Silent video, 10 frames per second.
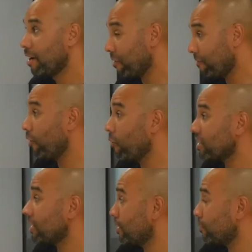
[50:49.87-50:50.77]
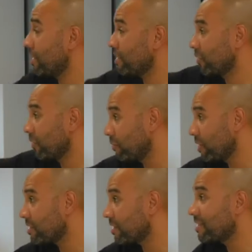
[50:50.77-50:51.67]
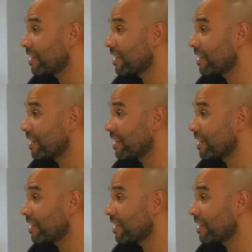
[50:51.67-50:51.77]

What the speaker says: before we start spending money on research,